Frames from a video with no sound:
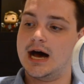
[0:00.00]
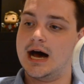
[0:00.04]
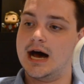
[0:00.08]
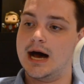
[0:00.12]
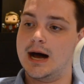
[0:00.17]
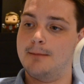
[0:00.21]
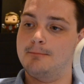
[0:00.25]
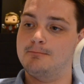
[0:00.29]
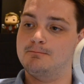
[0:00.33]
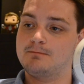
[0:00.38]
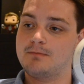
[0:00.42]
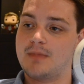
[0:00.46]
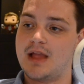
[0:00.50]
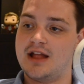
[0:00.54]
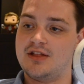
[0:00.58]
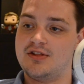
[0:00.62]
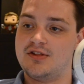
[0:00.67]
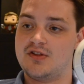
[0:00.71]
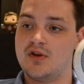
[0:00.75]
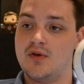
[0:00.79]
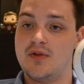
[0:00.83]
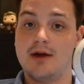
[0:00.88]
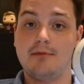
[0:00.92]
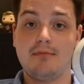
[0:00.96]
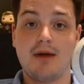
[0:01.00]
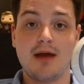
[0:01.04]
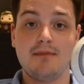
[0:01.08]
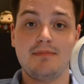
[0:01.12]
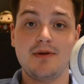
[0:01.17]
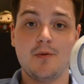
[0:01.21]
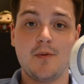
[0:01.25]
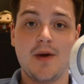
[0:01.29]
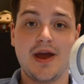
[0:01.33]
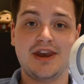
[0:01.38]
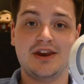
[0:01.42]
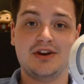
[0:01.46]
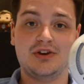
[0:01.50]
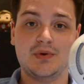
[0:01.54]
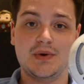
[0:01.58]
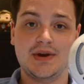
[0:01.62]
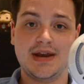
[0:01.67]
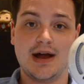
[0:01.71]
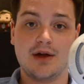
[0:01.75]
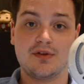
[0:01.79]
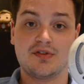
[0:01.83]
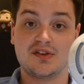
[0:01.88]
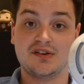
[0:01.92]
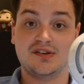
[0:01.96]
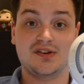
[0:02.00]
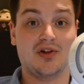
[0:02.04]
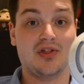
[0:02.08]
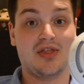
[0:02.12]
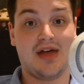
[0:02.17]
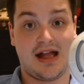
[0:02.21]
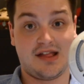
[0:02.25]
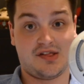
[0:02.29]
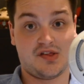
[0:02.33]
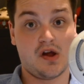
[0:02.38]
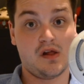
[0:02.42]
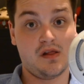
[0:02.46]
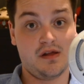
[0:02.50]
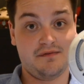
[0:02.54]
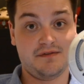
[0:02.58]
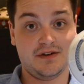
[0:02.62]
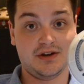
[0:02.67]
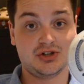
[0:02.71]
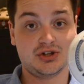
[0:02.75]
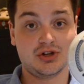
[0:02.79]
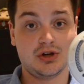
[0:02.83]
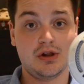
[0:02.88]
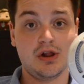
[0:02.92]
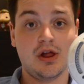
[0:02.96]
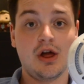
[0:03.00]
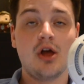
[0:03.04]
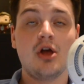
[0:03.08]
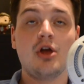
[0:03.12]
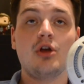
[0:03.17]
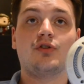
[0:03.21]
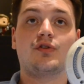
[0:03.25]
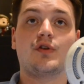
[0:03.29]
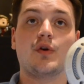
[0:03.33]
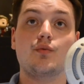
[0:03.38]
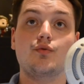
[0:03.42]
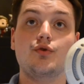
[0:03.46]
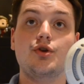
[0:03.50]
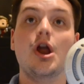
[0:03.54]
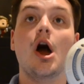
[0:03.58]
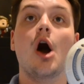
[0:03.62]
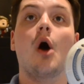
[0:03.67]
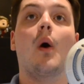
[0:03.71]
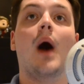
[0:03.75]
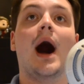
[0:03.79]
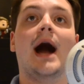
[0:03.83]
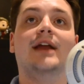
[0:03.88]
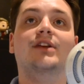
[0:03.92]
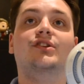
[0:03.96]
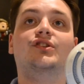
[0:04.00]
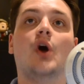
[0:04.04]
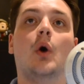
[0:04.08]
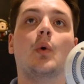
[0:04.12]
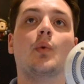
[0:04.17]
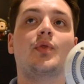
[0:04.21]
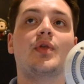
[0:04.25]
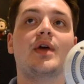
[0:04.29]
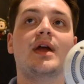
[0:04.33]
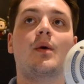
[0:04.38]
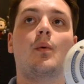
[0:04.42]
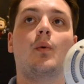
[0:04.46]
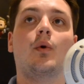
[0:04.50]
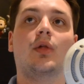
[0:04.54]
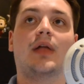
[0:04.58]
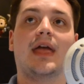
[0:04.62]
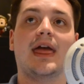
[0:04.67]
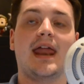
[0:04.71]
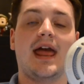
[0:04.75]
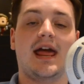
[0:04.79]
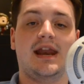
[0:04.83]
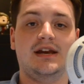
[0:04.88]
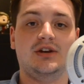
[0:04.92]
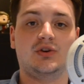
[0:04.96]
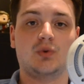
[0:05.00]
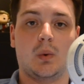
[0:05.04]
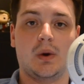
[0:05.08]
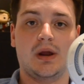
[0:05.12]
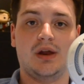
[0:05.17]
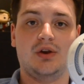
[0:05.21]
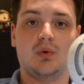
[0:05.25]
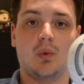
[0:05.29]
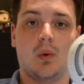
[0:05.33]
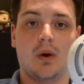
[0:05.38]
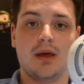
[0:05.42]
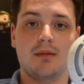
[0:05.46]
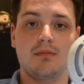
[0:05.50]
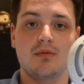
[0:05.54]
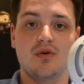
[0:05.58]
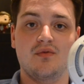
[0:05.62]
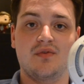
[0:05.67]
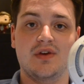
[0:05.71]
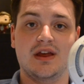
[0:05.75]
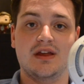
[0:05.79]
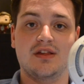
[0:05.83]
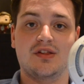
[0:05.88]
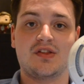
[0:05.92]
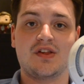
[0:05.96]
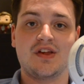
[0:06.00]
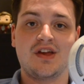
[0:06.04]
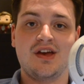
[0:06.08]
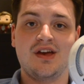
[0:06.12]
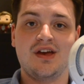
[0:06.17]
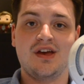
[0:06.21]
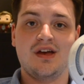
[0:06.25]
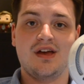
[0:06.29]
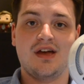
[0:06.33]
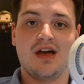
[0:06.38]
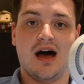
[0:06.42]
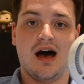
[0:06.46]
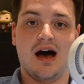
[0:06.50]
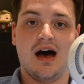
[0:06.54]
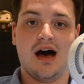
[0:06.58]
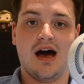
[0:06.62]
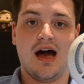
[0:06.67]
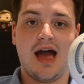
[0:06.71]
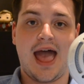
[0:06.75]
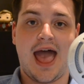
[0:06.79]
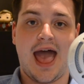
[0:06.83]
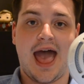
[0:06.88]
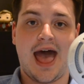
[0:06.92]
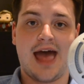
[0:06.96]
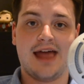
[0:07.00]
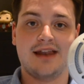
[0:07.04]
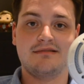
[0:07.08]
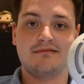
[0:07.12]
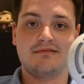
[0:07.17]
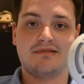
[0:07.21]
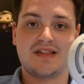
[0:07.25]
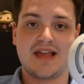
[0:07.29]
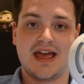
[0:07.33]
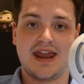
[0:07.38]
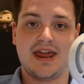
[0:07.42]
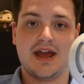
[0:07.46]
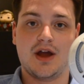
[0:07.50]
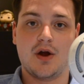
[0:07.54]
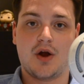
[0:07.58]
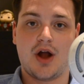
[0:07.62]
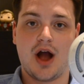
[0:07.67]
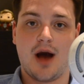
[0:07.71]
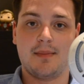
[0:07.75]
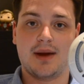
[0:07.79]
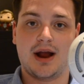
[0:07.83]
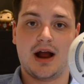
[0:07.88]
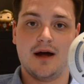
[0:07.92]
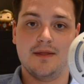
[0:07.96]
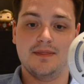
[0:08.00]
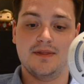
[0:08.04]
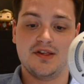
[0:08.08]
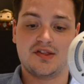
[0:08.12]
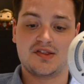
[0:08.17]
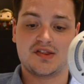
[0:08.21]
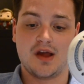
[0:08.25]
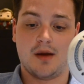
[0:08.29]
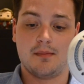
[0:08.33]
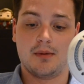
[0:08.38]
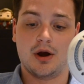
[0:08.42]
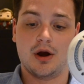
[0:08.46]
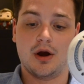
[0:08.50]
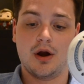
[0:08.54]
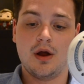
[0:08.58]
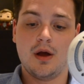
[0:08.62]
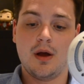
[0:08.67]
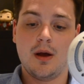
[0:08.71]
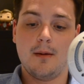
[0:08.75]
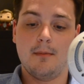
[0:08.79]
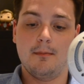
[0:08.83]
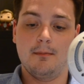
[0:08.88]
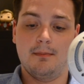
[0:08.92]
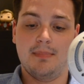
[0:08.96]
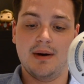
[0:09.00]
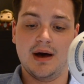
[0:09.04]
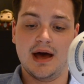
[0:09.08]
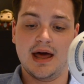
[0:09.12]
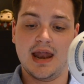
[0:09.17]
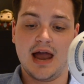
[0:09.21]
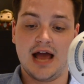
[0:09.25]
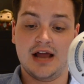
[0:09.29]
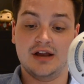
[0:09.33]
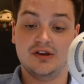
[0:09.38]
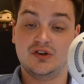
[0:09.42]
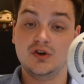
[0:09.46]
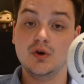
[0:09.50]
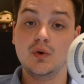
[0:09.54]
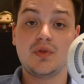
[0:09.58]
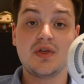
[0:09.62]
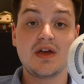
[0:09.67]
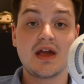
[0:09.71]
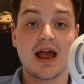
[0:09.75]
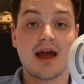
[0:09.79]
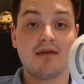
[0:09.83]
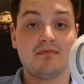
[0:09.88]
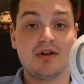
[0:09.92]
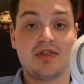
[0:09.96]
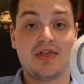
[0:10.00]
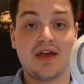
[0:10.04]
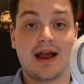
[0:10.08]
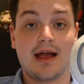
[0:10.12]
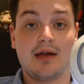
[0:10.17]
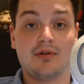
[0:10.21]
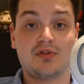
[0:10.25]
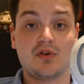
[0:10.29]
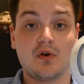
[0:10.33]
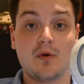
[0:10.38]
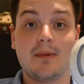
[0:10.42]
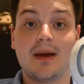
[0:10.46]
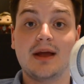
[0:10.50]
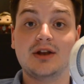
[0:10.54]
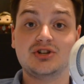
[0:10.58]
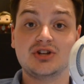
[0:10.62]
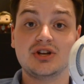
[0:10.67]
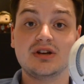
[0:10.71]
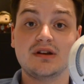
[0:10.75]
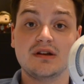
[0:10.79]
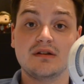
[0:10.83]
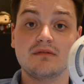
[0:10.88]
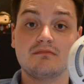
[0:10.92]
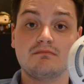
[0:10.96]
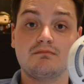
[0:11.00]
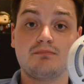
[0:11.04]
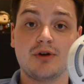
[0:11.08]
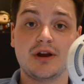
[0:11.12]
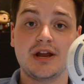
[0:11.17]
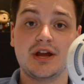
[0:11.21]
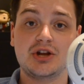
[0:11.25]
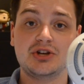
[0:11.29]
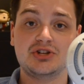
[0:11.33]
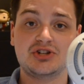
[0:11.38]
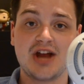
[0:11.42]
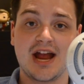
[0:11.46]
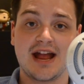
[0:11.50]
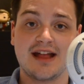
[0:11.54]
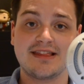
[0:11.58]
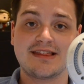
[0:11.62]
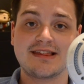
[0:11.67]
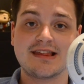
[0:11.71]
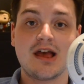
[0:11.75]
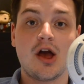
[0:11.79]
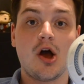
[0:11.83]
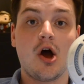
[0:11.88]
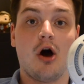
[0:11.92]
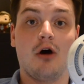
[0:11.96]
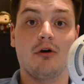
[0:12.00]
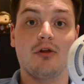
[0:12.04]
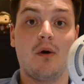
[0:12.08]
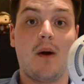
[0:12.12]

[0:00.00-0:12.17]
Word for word: Um, and so they might be waiting to announce until that's all official. So, no, I don't think we'll get any 2020 movies uh, at San Diego Comic Con this summer. But I do think everything else you mentioned, pretty good chance.